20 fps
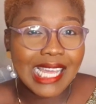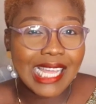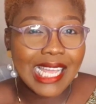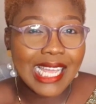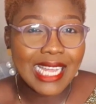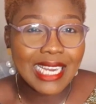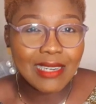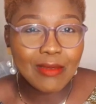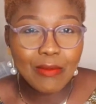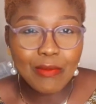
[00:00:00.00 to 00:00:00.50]

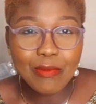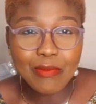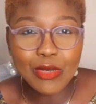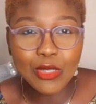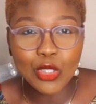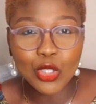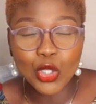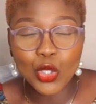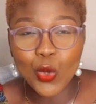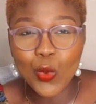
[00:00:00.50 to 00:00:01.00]
in
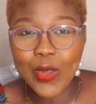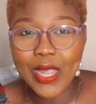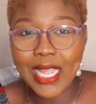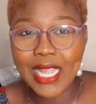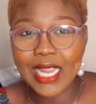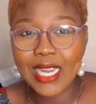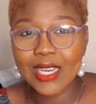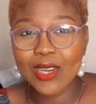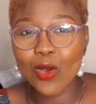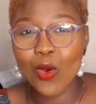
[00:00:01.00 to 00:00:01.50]

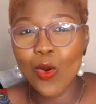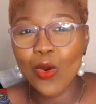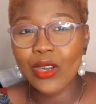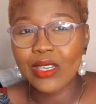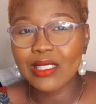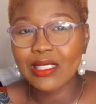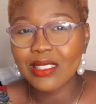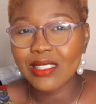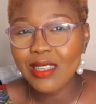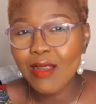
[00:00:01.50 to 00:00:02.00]
between or
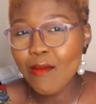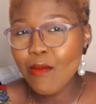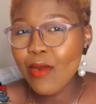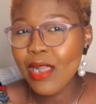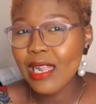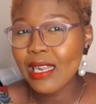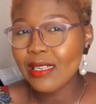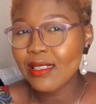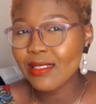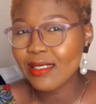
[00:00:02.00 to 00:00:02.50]

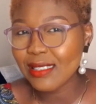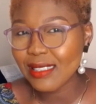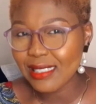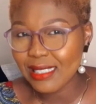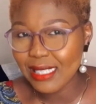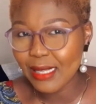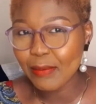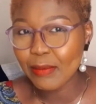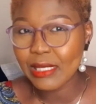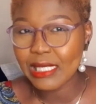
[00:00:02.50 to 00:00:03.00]
somewhere
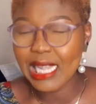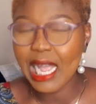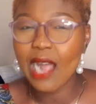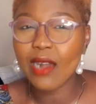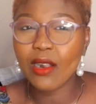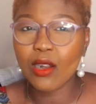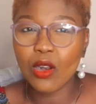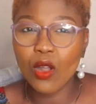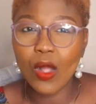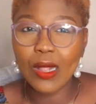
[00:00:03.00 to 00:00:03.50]
deep down
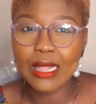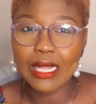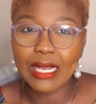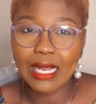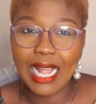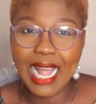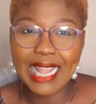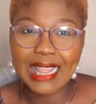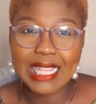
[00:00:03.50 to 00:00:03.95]
along the line,